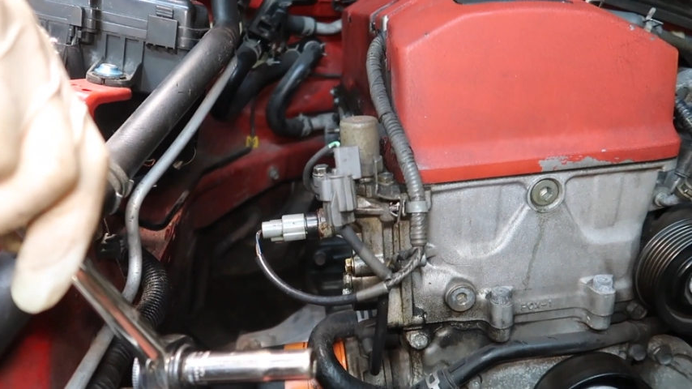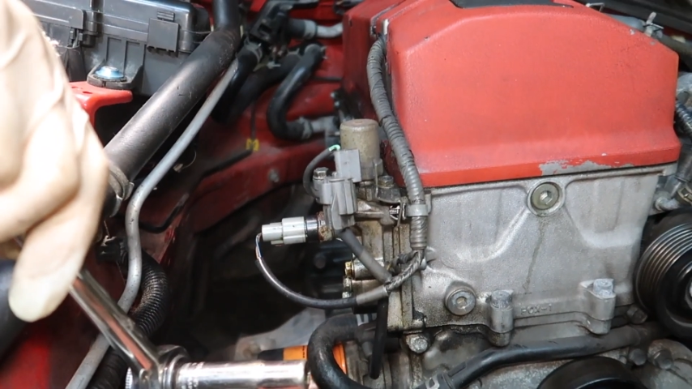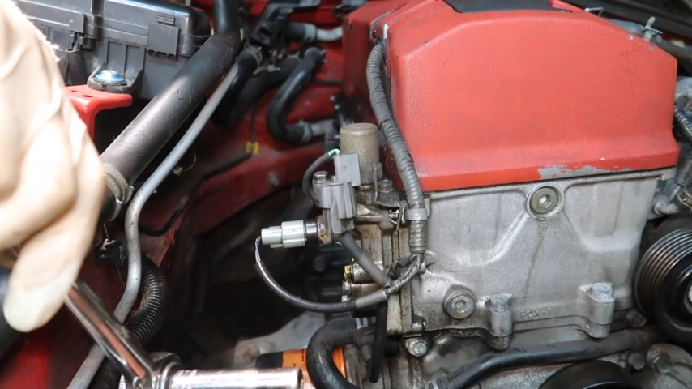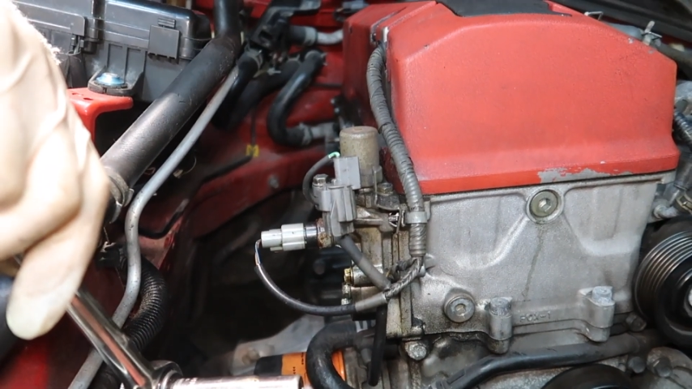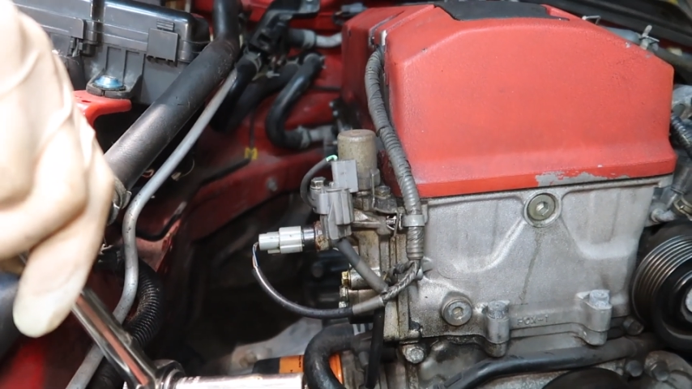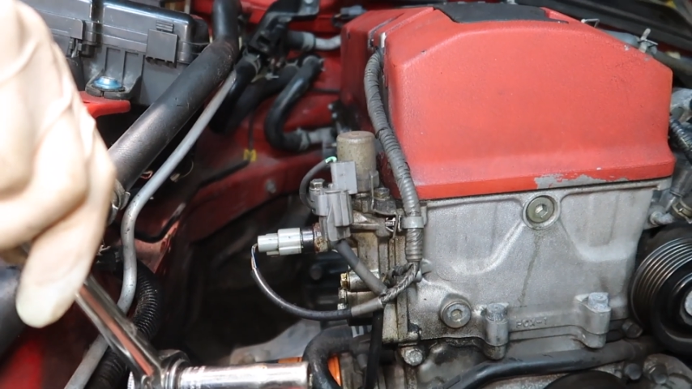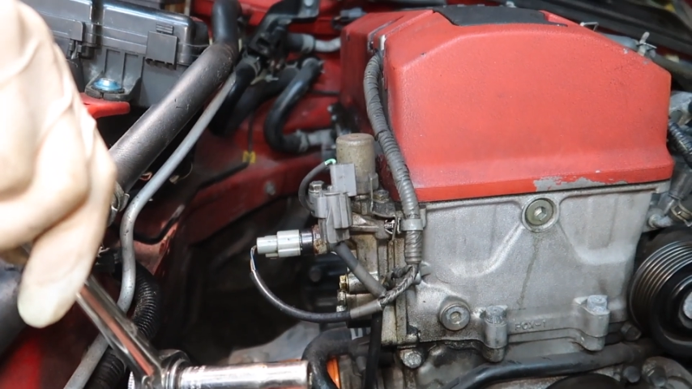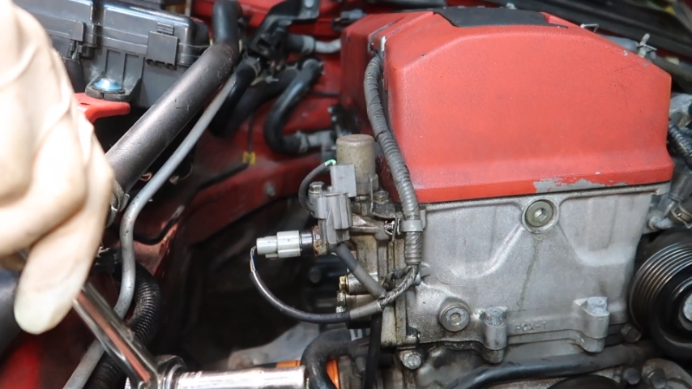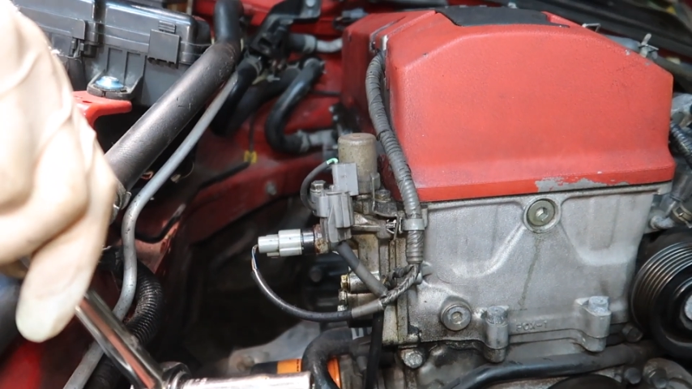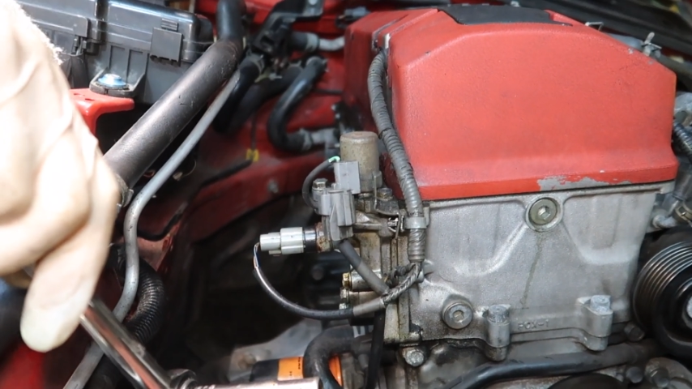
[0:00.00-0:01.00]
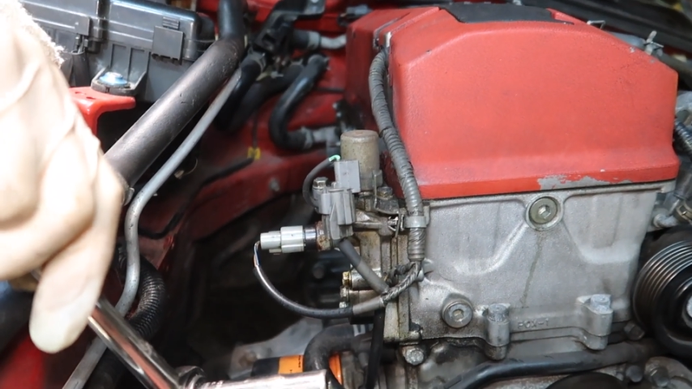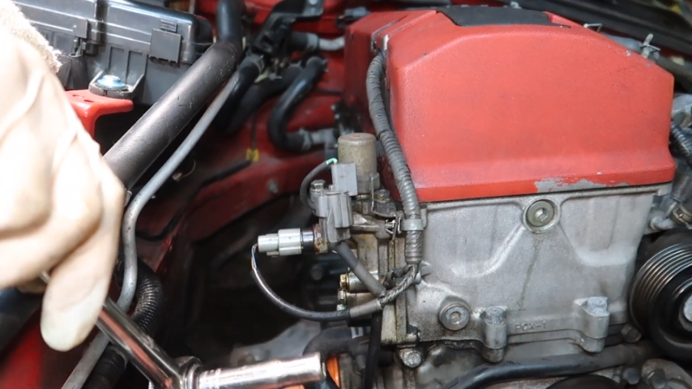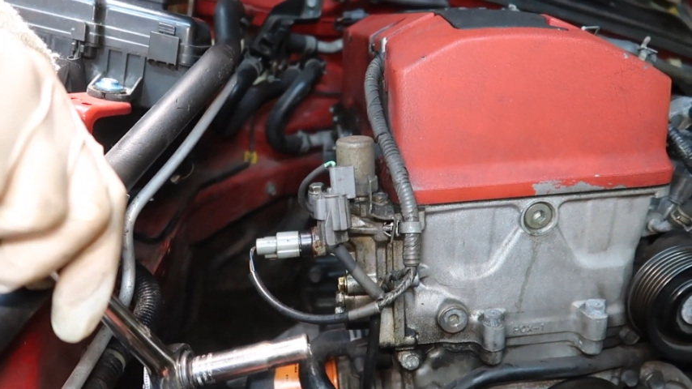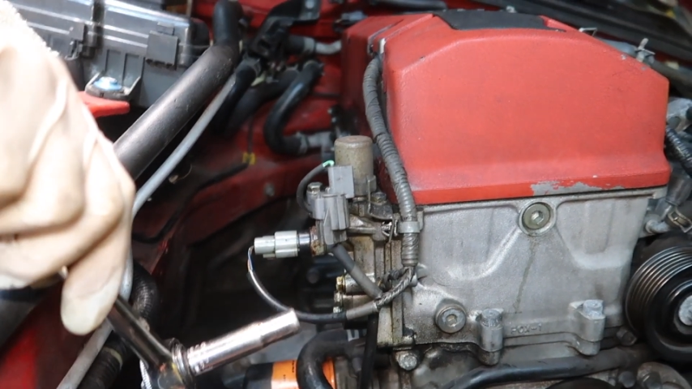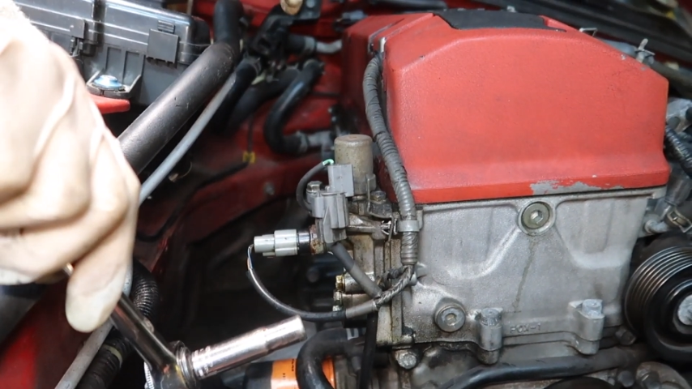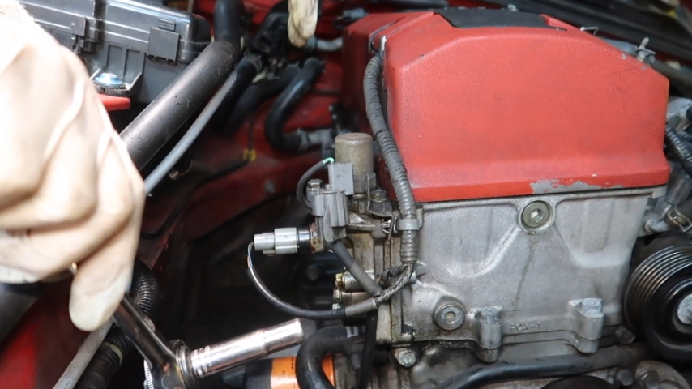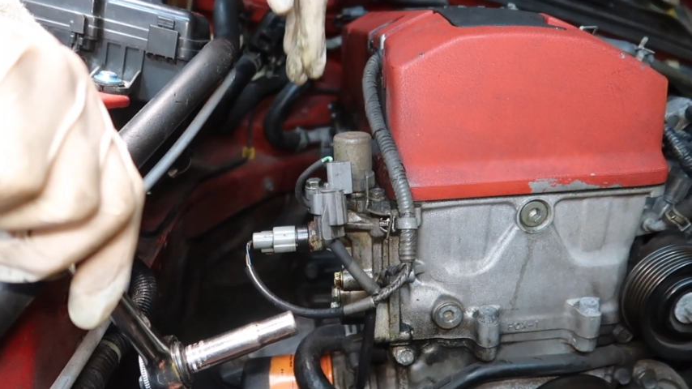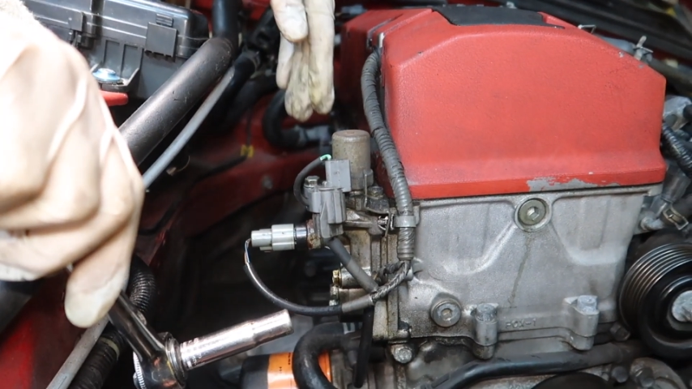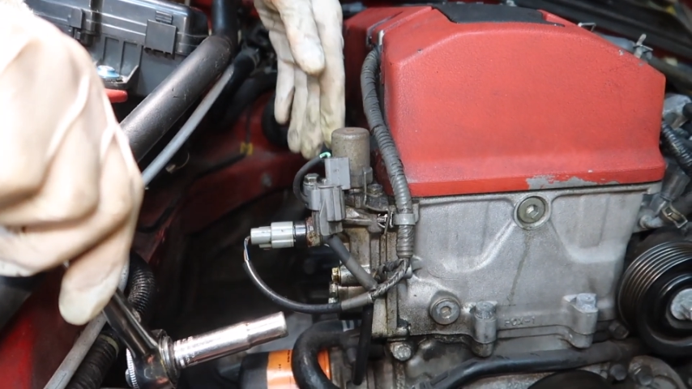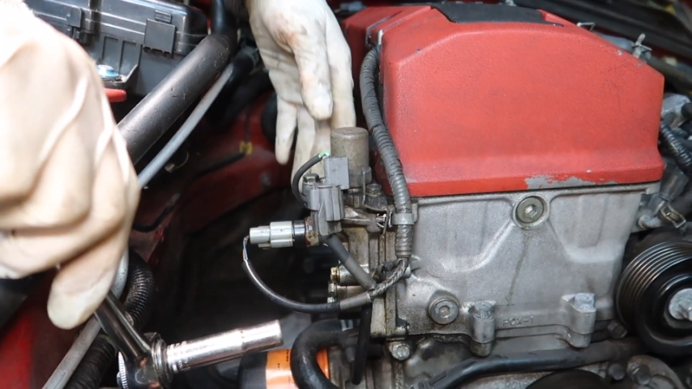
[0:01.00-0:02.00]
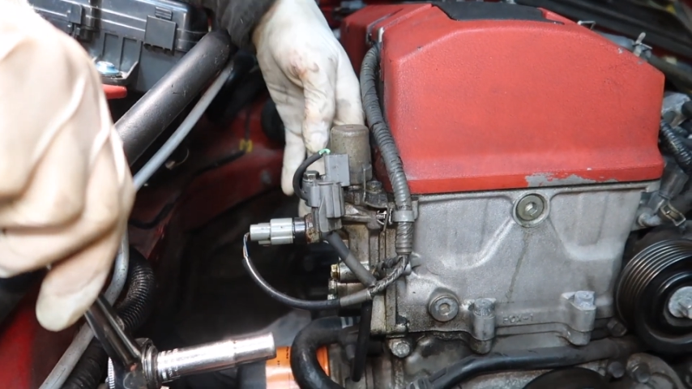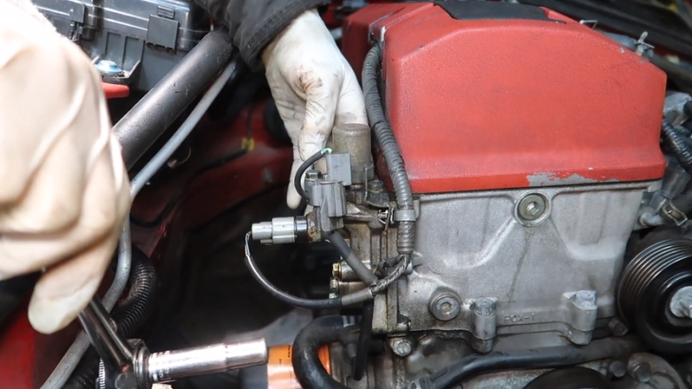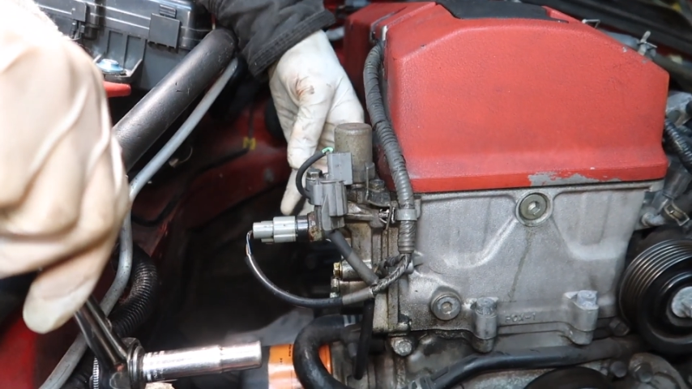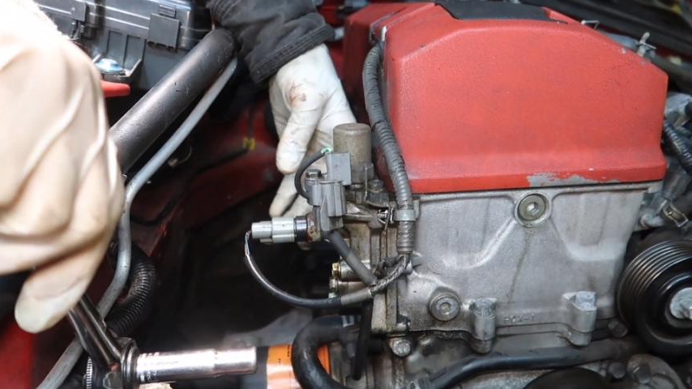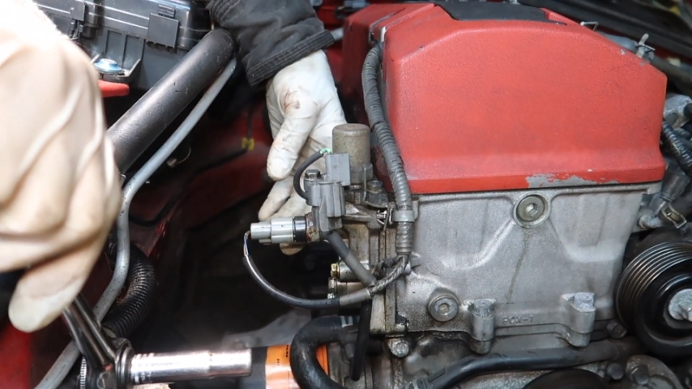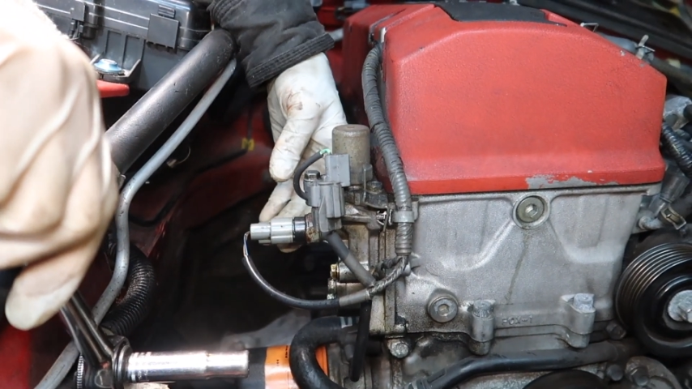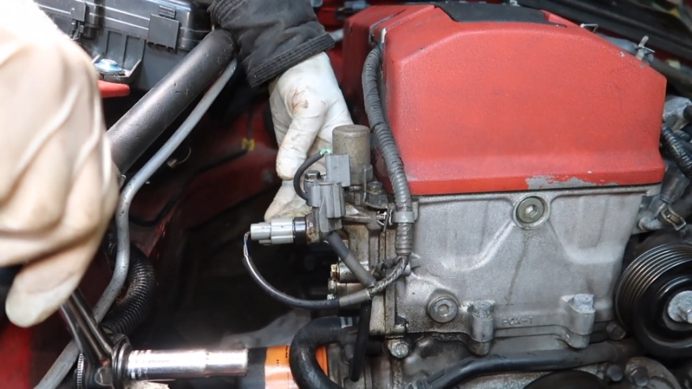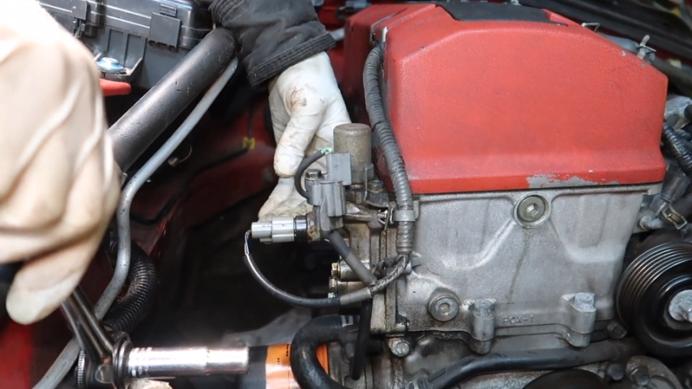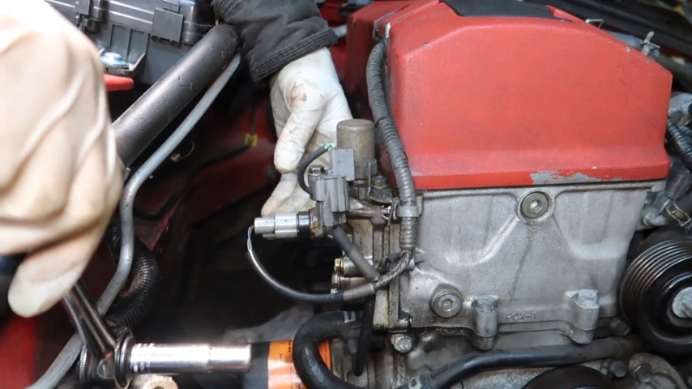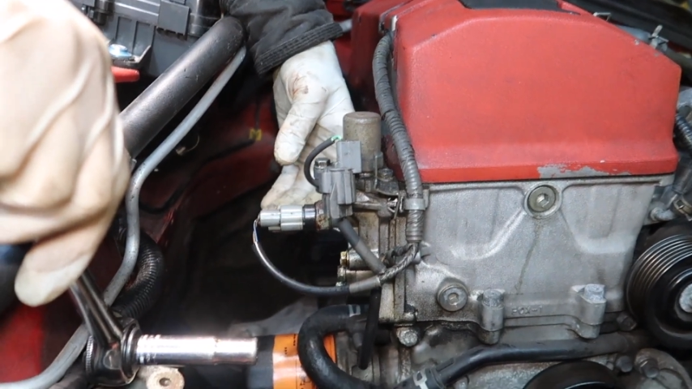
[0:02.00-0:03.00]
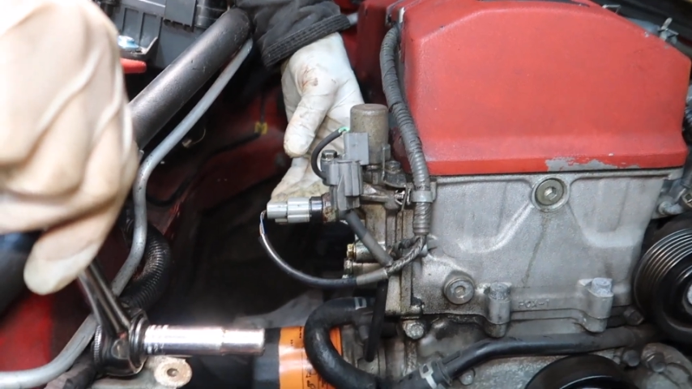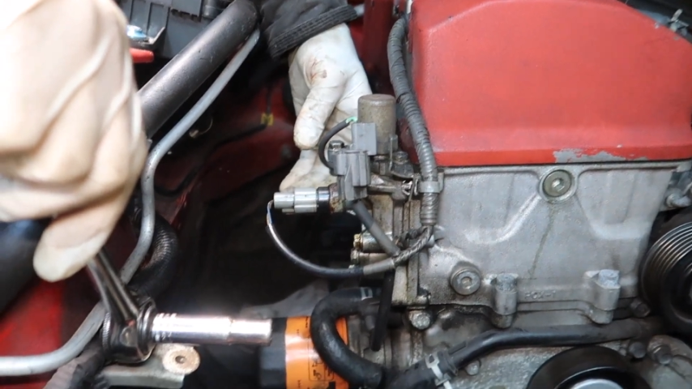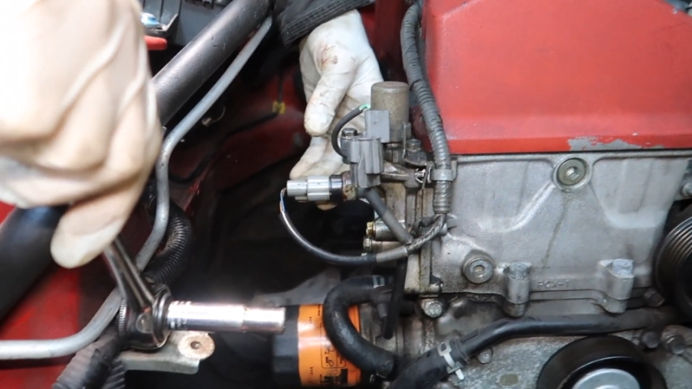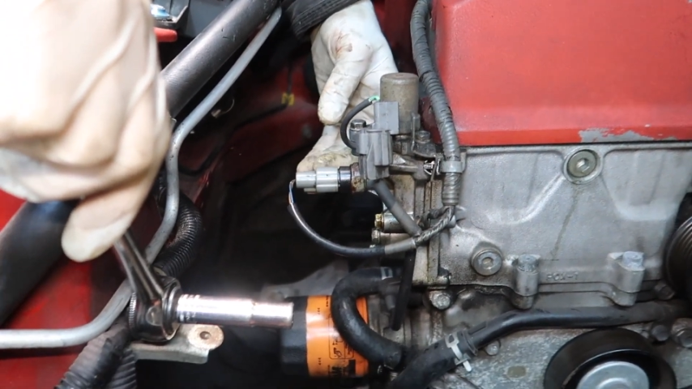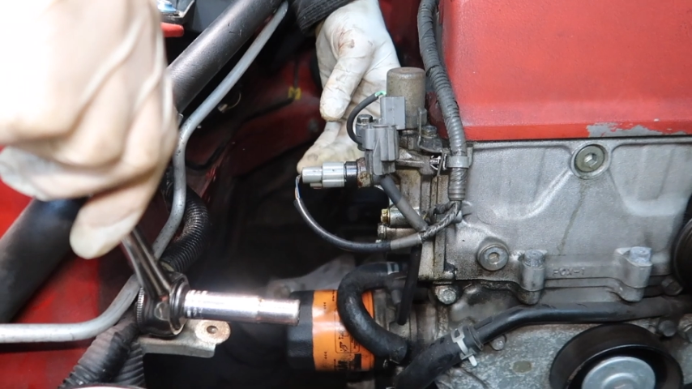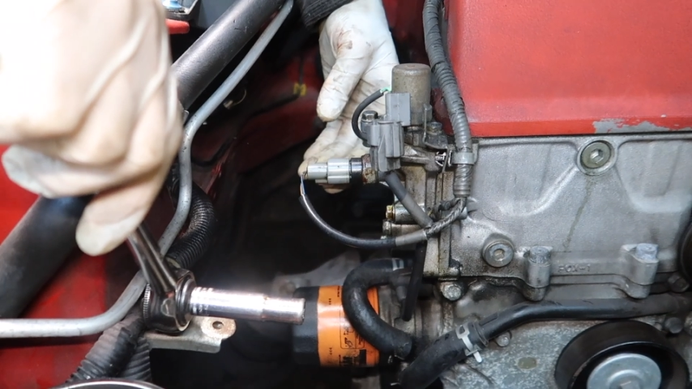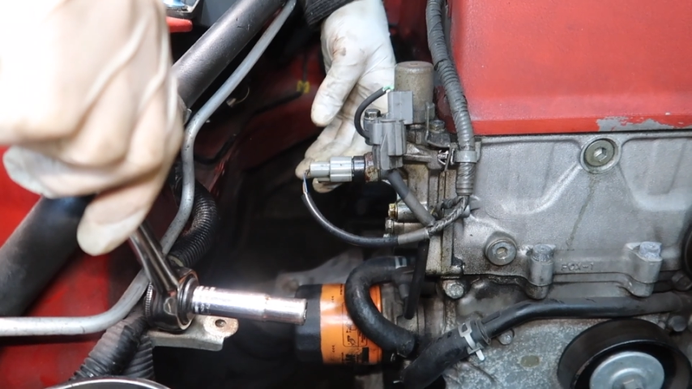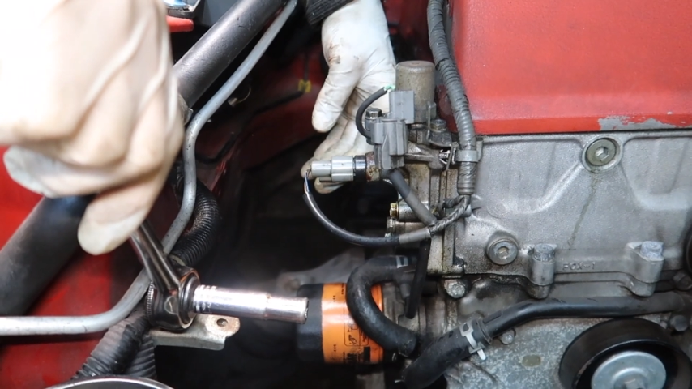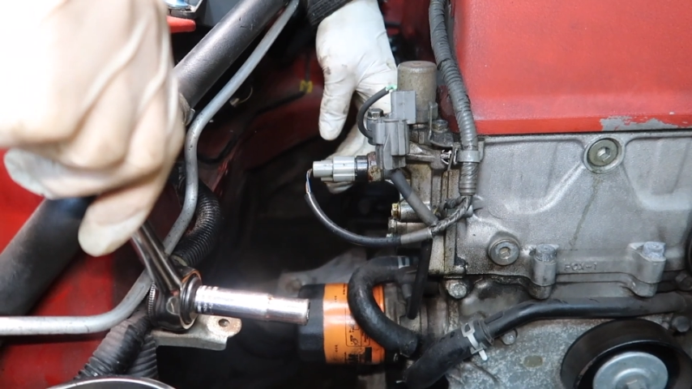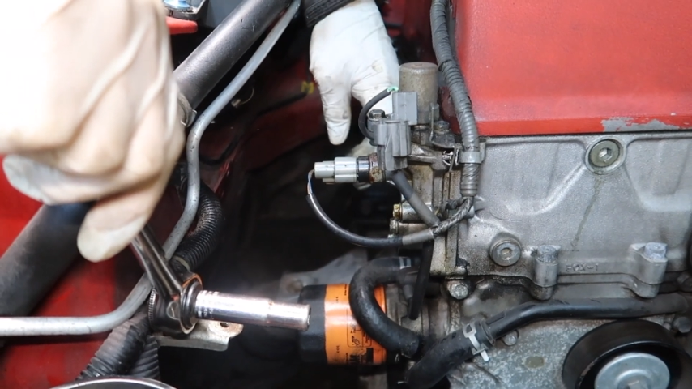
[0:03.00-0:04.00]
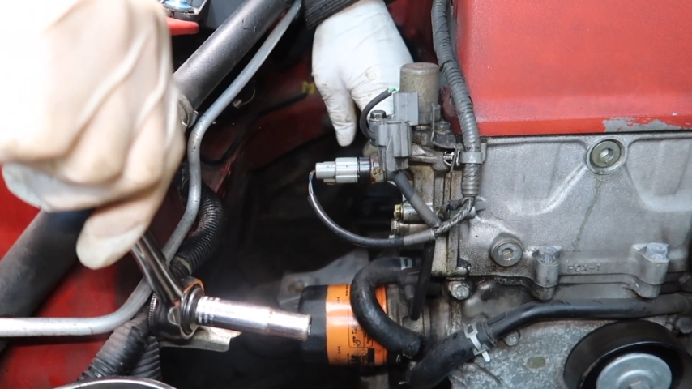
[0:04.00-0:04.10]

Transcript: No face is visible, so there are no lips to read.